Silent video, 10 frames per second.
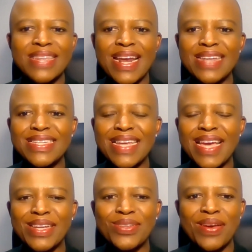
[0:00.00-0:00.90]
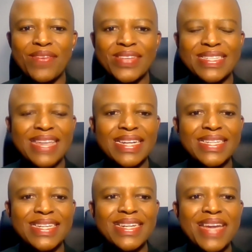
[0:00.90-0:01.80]
great uh, to have a
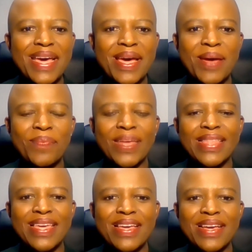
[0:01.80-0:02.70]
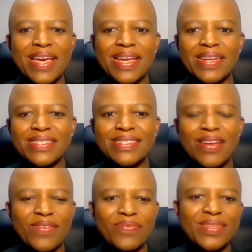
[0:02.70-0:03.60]
discussion. Um, I think uh,
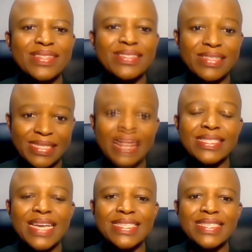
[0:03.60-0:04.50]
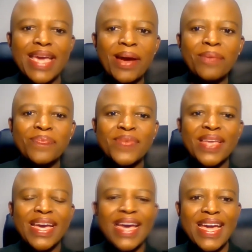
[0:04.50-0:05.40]
um, Delta is here.
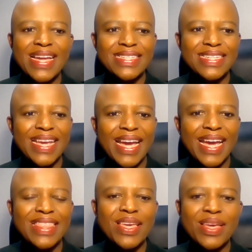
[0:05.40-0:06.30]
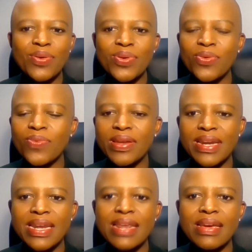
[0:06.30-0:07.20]
And uh, I think we, we're
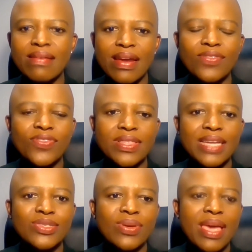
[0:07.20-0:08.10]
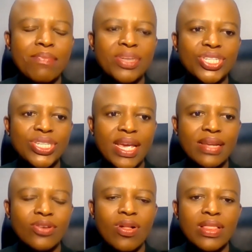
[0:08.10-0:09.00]
really grateful that you came and
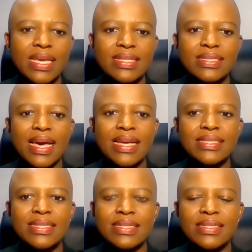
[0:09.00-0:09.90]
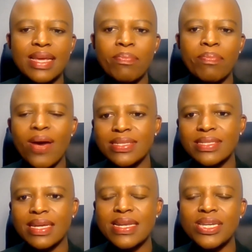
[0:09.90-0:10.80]
shared all the insights. It empowers
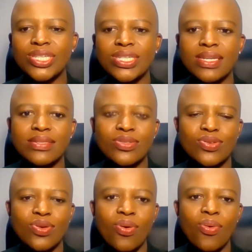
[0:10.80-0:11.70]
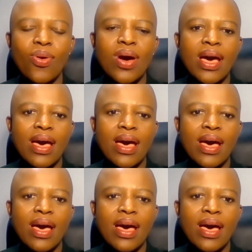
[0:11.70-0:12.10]
the clinicians to know,